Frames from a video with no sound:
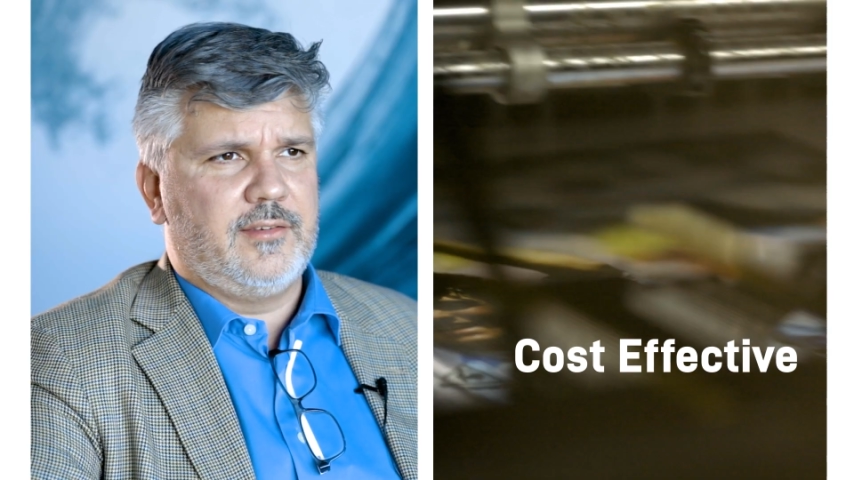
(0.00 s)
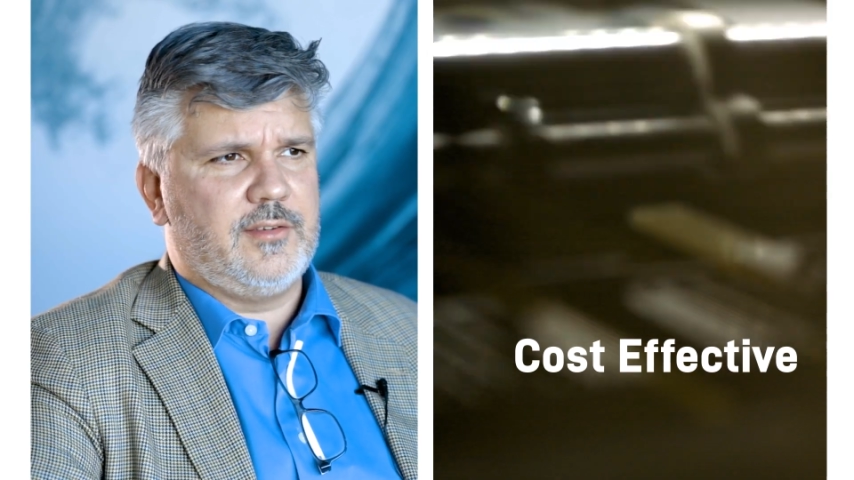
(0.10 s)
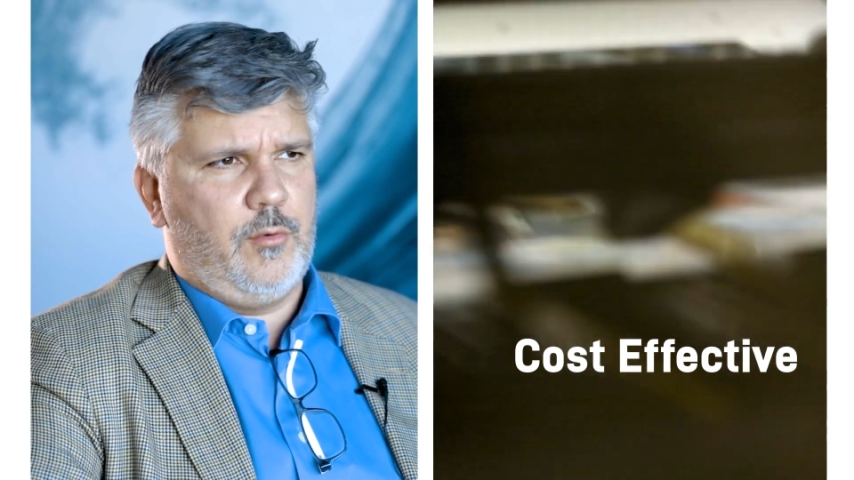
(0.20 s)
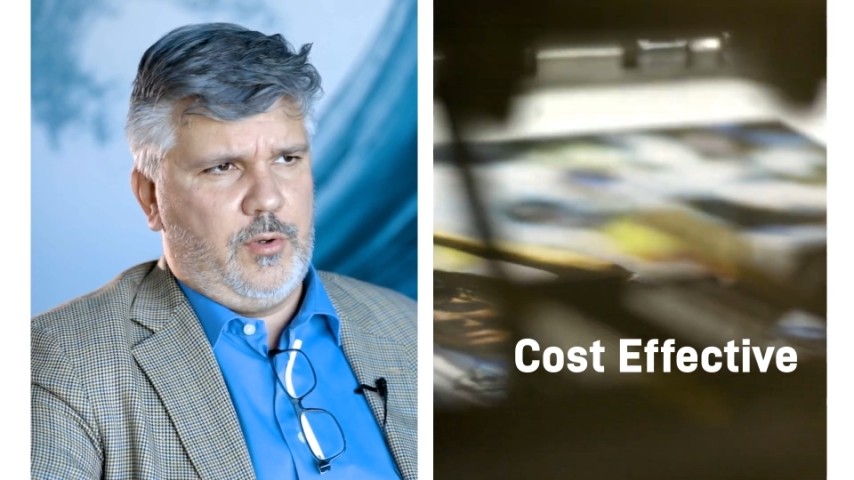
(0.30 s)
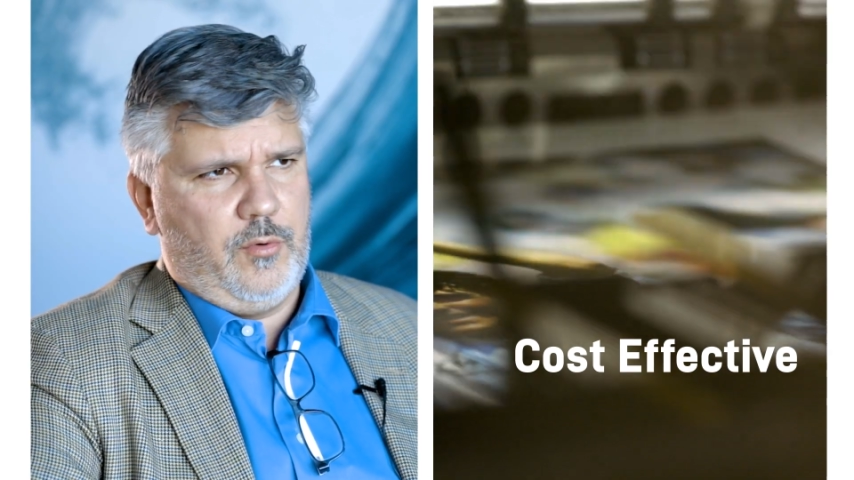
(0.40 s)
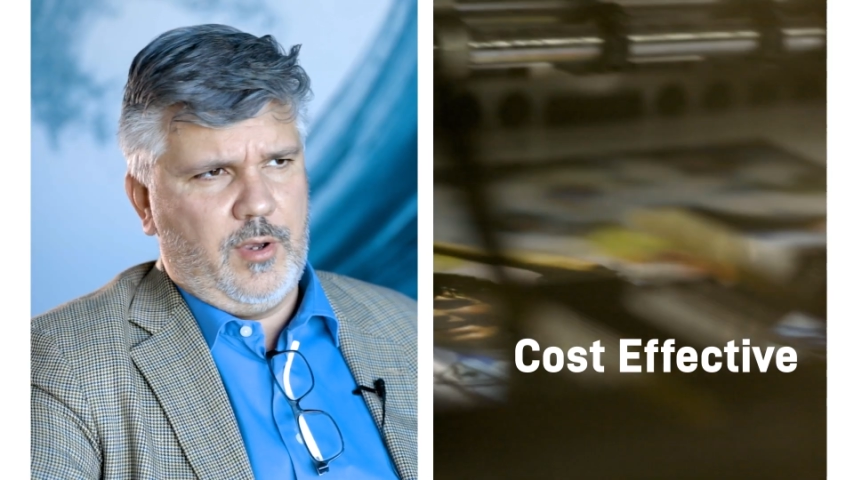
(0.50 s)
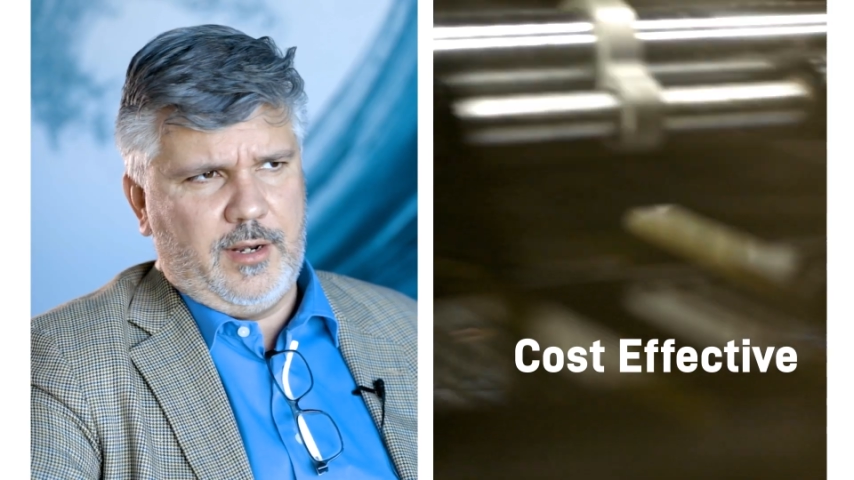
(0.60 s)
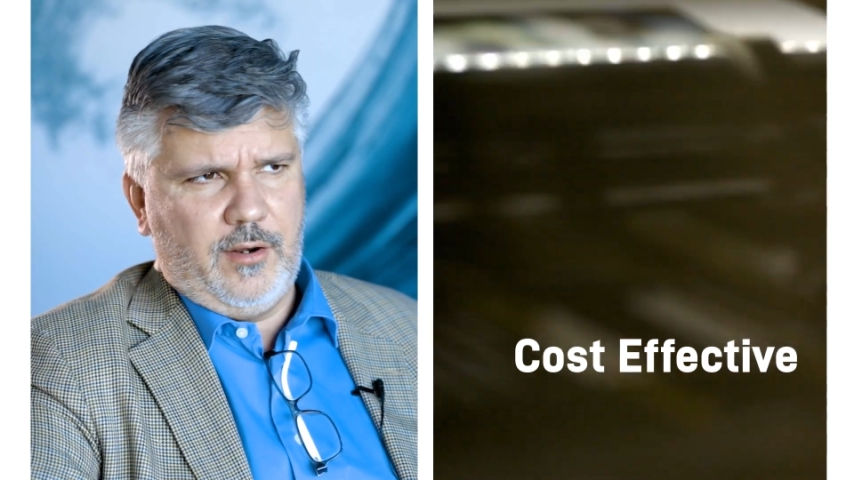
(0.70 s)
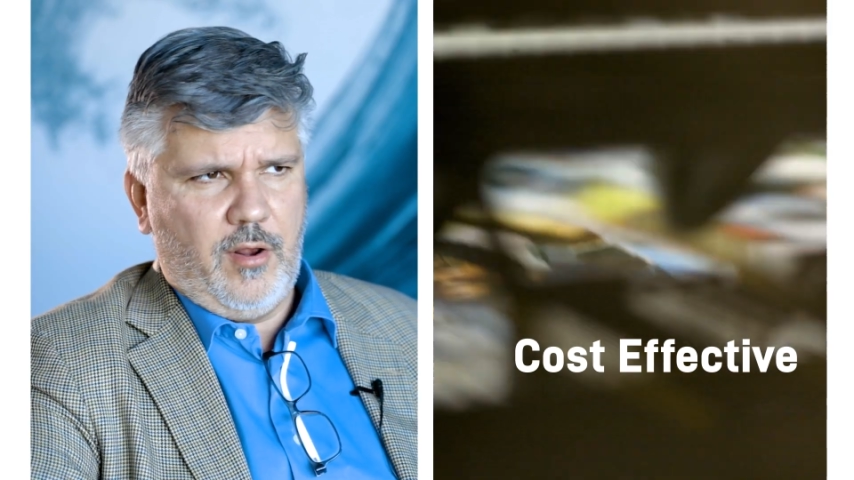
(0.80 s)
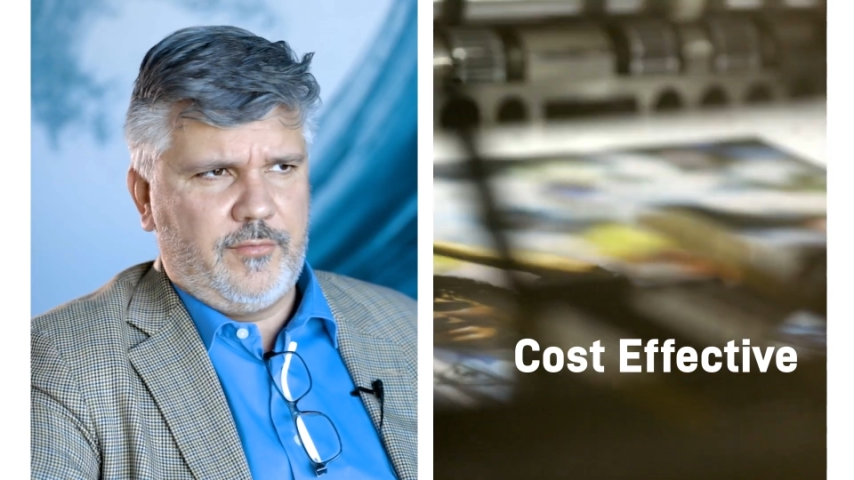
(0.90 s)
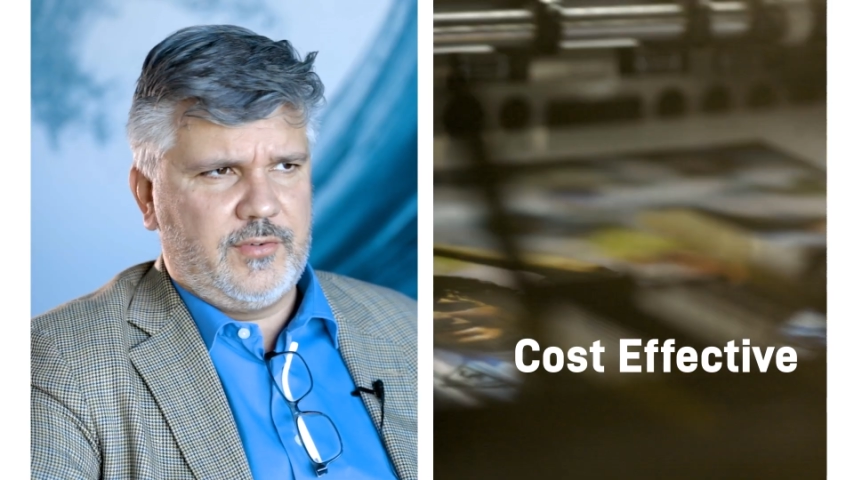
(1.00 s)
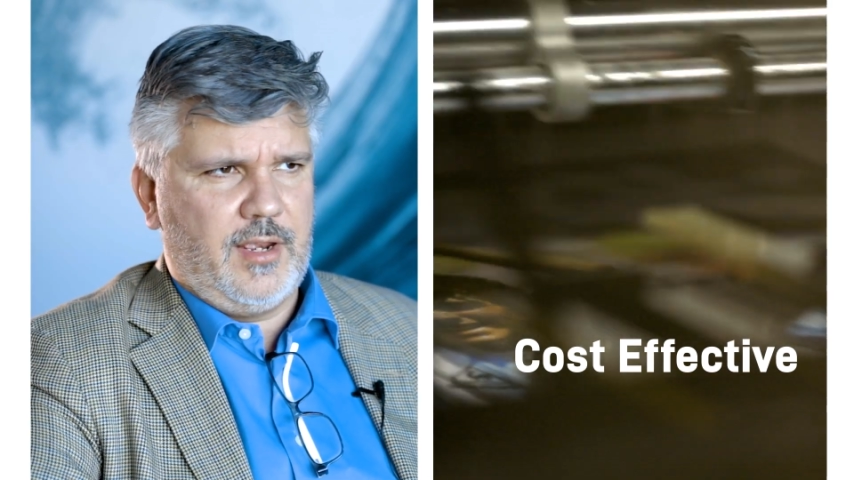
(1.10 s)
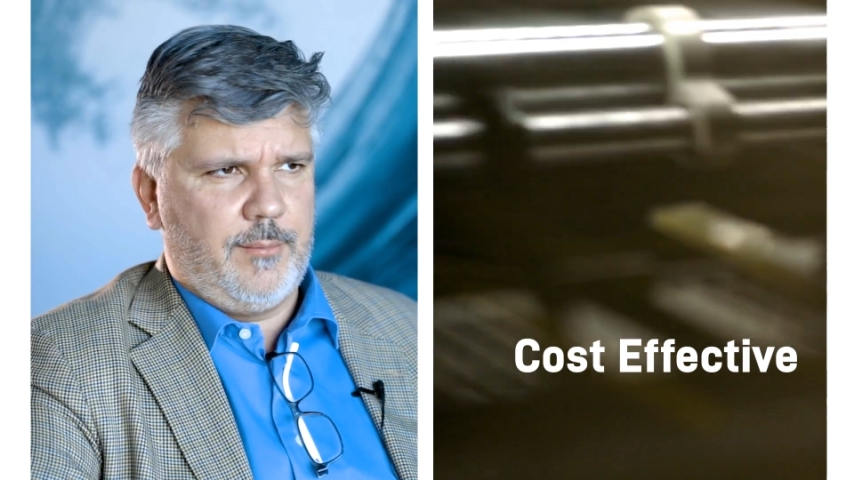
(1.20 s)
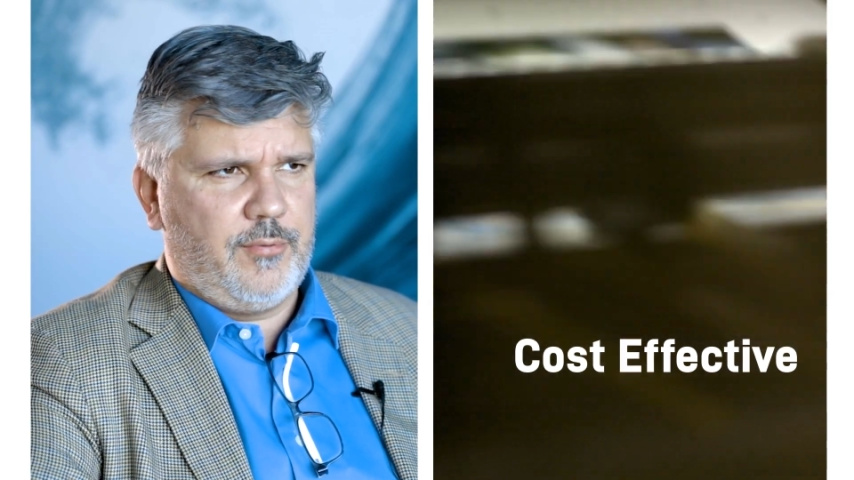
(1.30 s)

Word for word: someone who had an offset